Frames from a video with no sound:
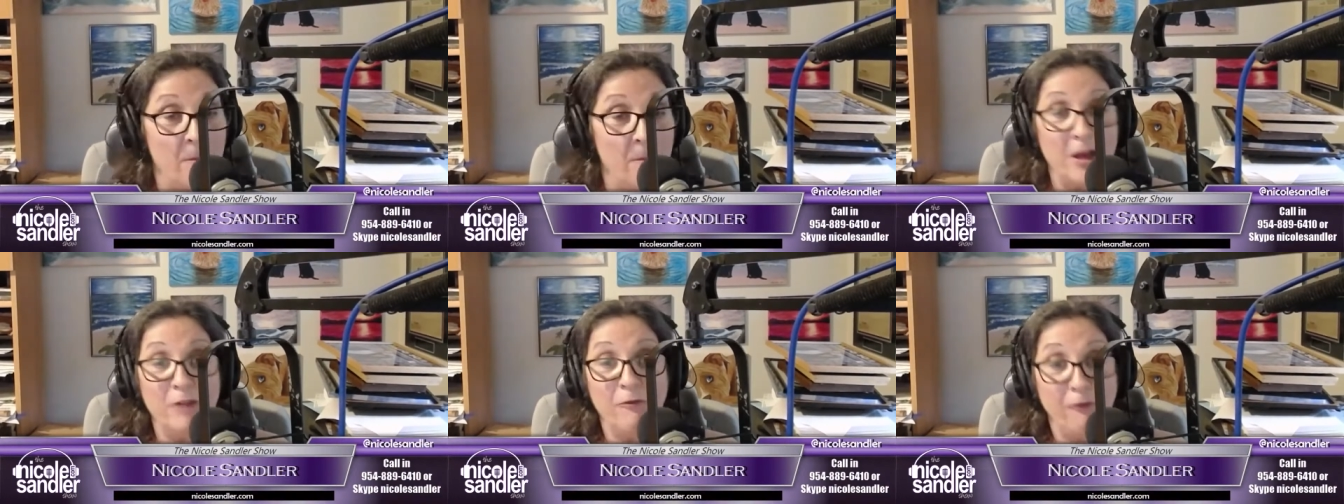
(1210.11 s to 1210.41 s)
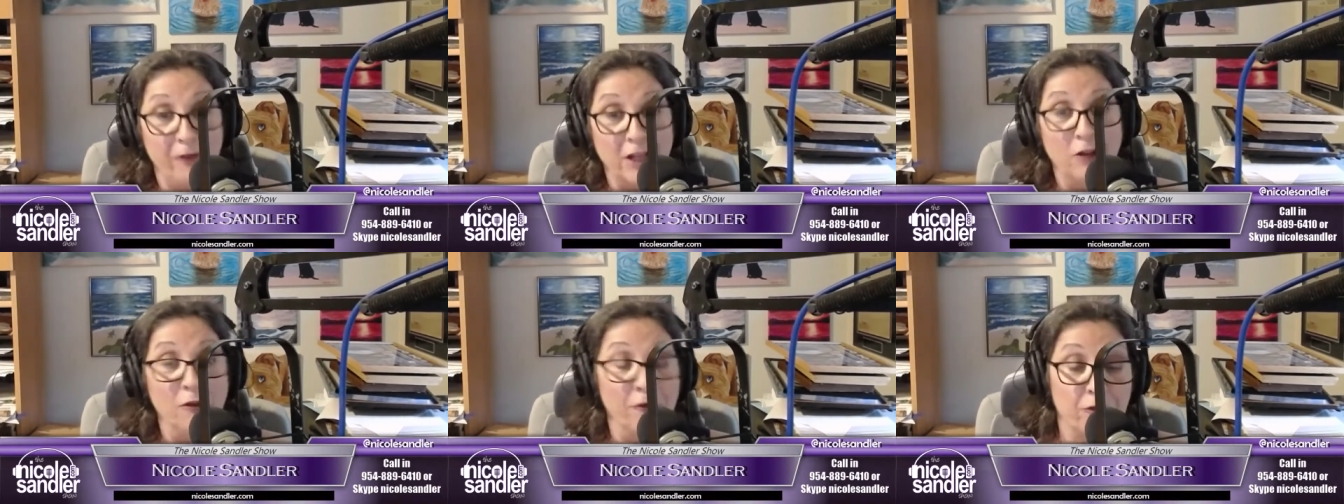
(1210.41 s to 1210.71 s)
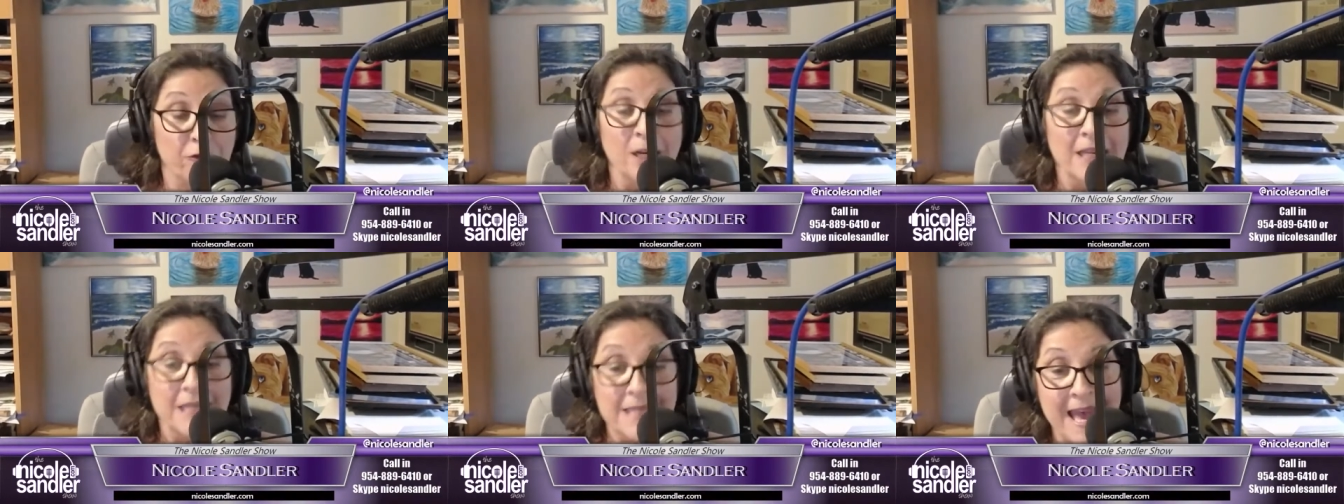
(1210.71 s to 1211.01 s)
But feel
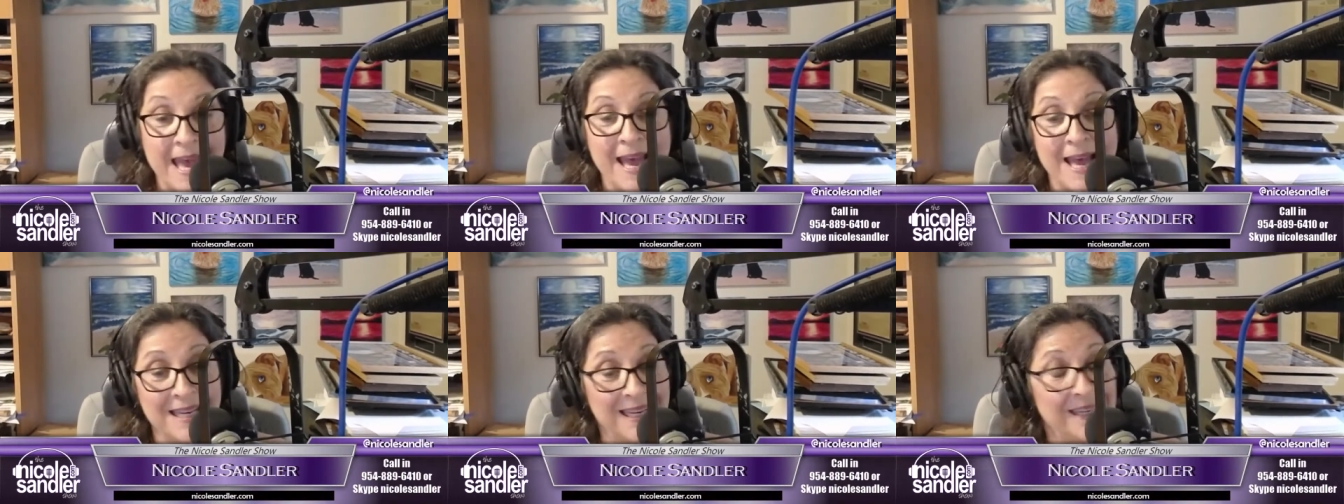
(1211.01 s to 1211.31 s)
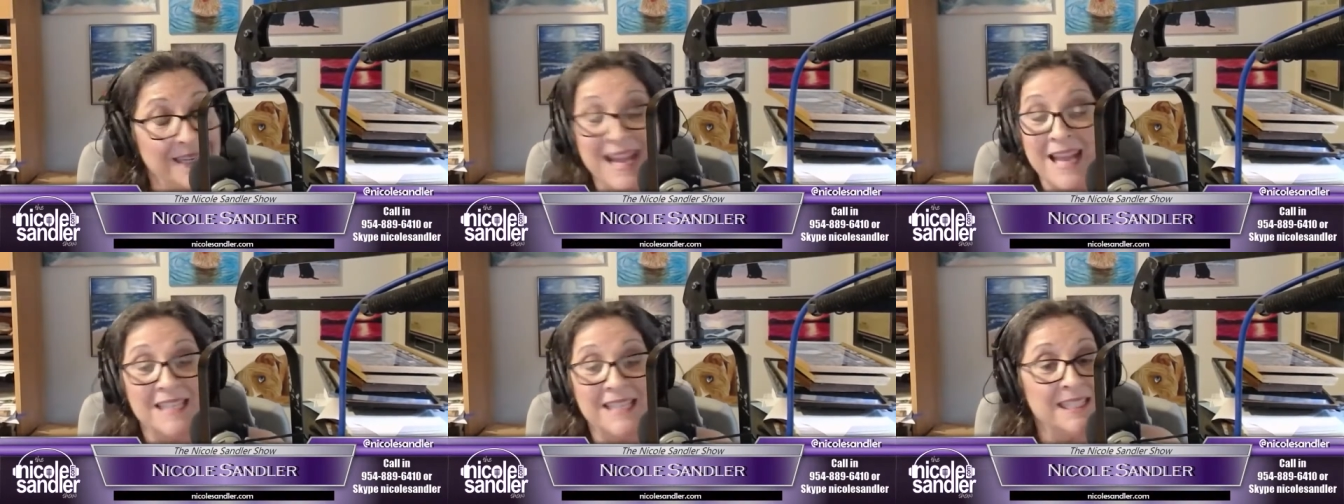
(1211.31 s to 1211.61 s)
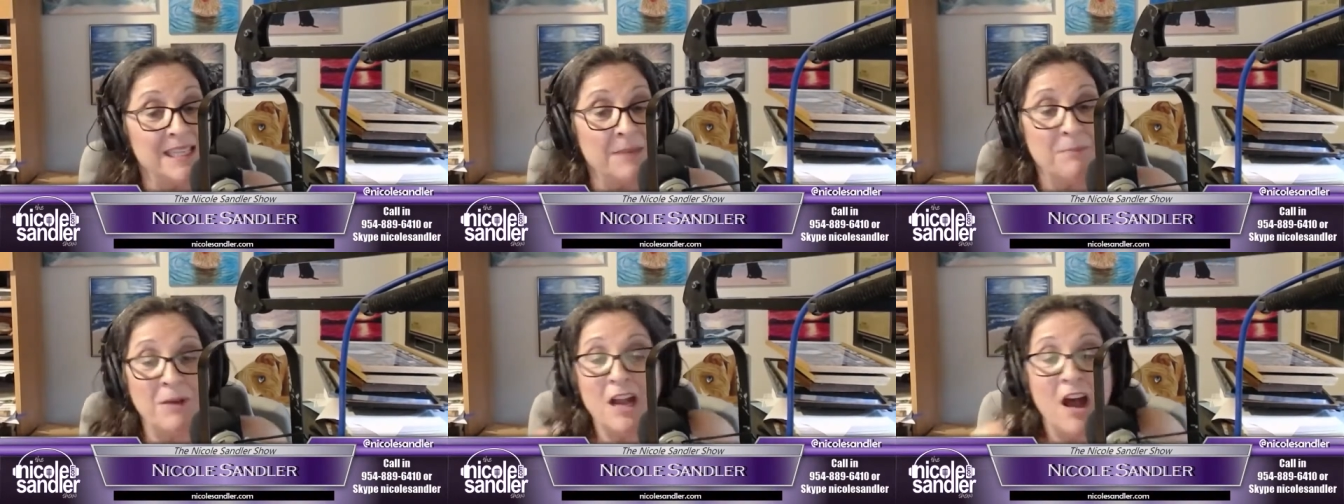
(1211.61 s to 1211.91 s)
free to add in.
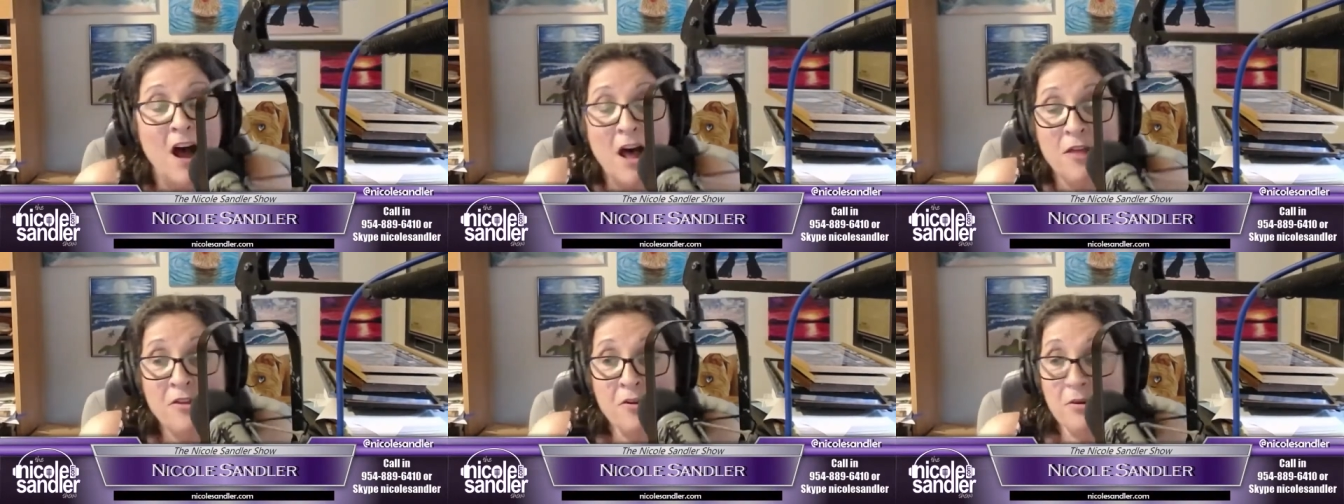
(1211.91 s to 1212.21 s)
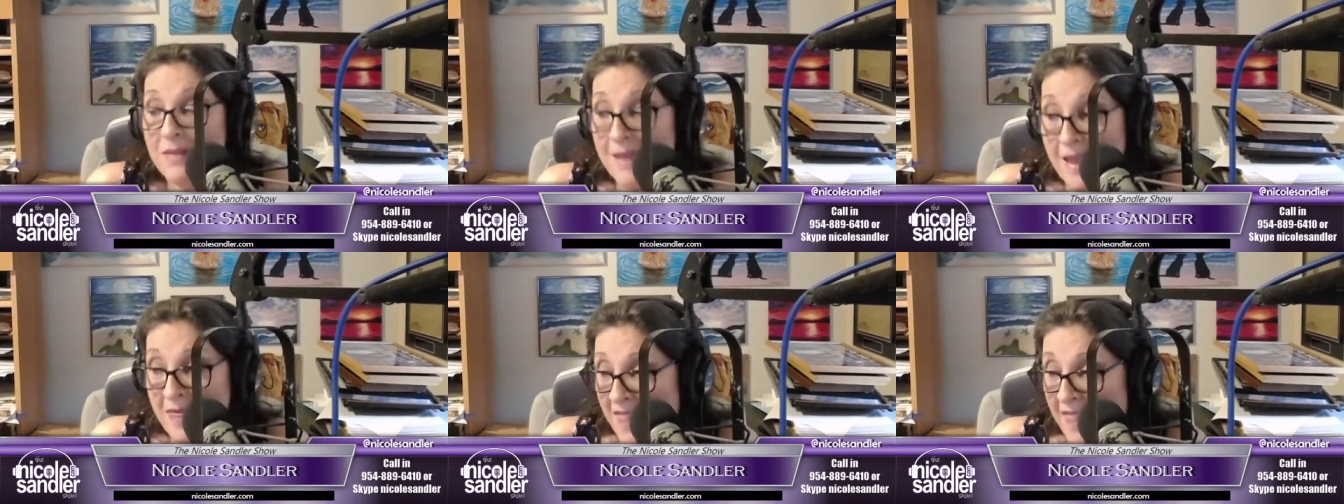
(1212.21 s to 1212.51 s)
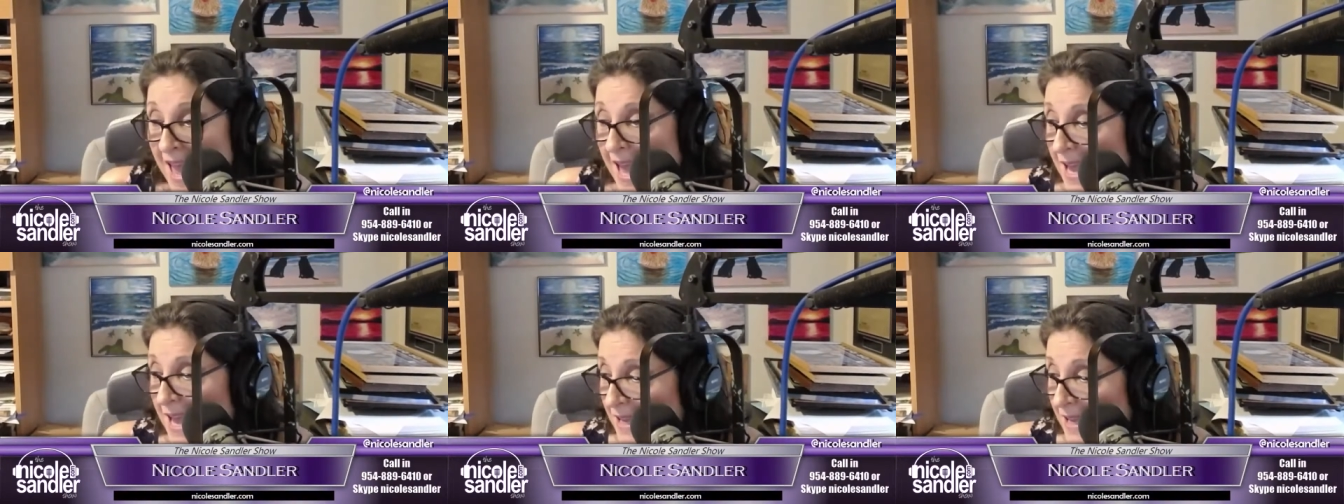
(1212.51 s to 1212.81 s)
See, but other
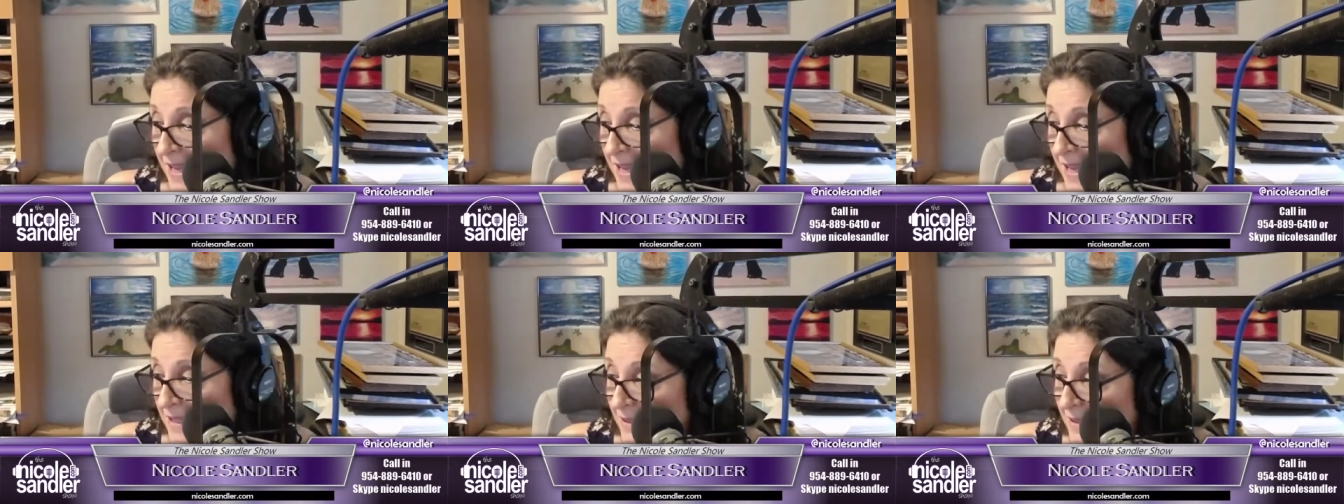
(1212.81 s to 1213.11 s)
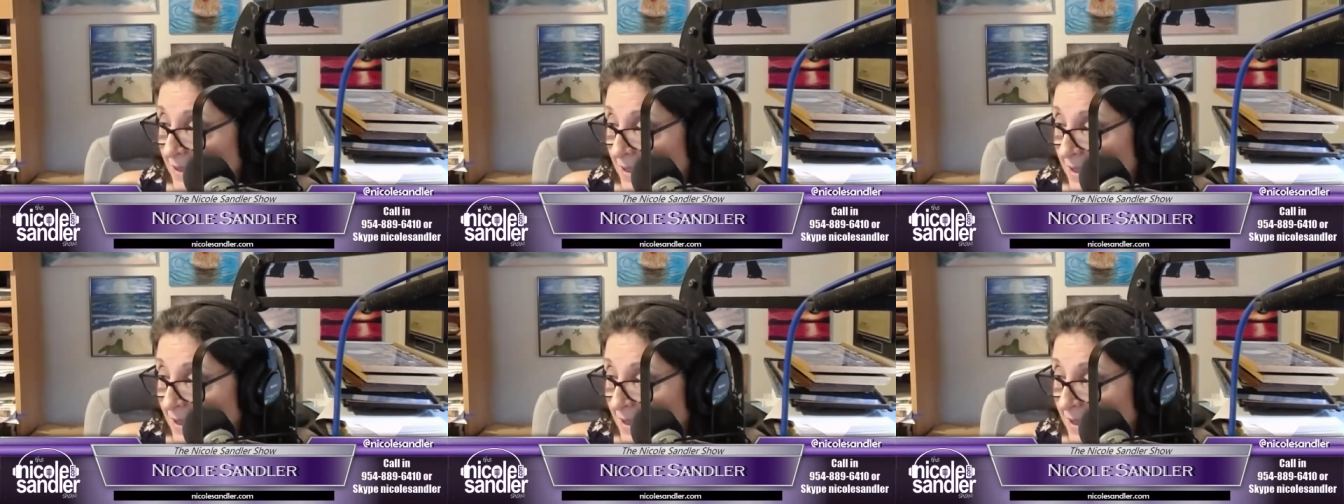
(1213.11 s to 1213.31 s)
than that,